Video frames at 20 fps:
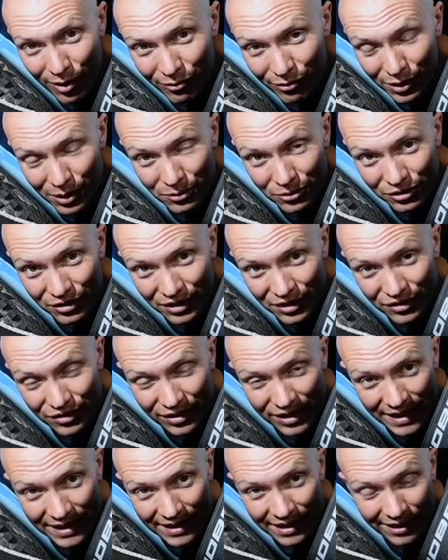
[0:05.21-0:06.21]

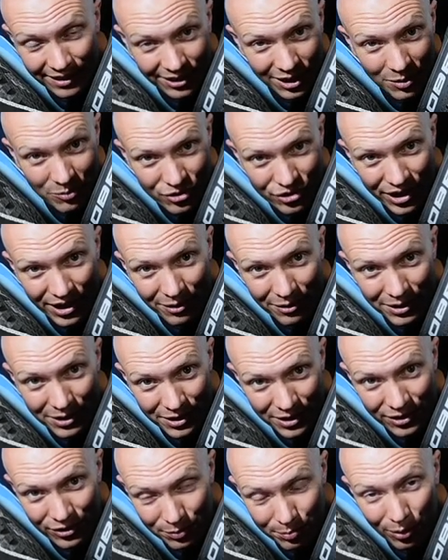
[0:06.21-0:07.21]
off-road.cc and I'm sharing
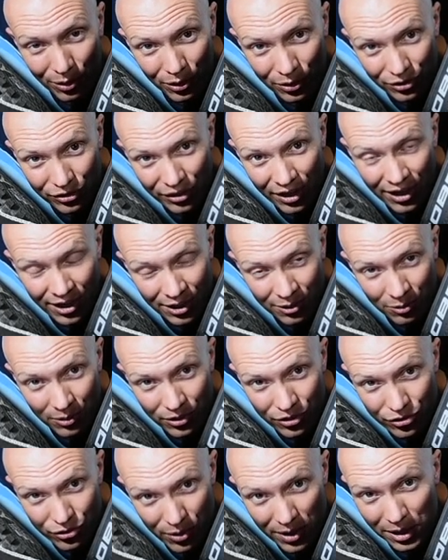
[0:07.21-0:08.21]
this box
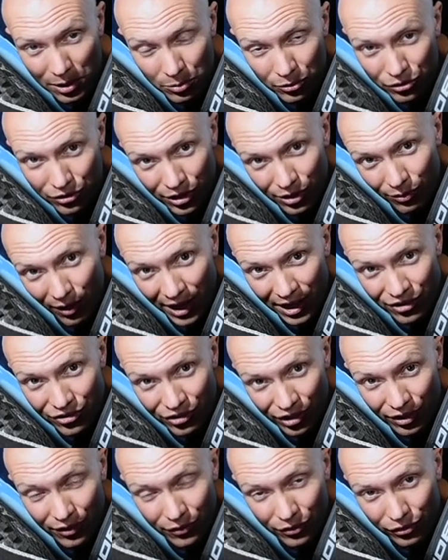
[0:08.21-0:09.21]
with Schwalbe's new
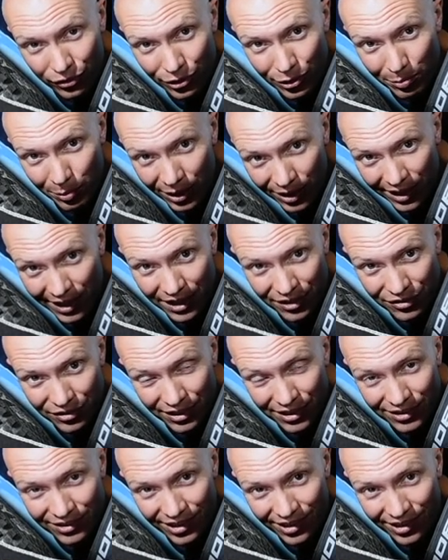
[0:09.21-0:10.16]
range of super casing